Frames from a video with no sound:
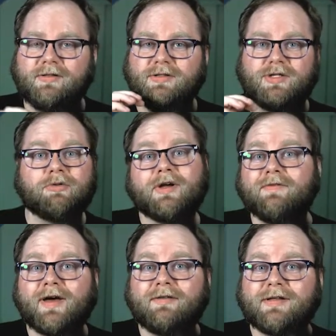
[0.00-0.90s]
Don't give
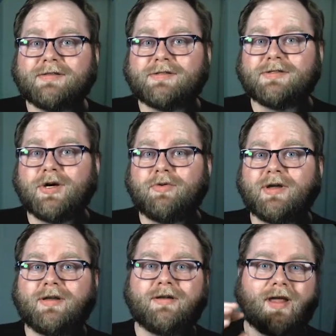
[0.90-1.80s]
out this
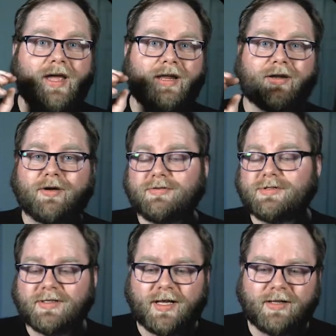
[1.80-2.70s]
token. It goes
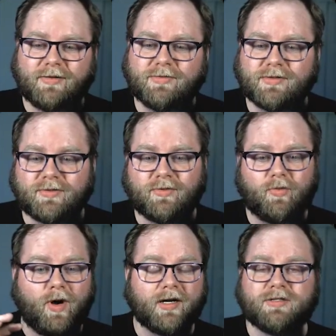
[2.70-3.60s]
to that user.
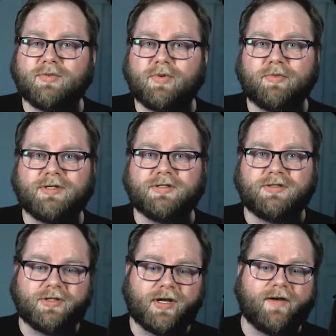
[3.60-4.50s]
Watch the permissions
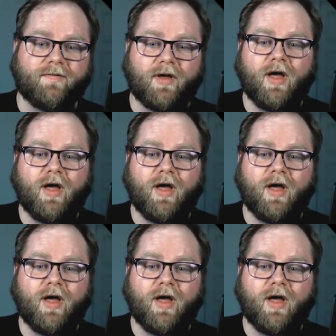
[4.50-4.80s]
you give.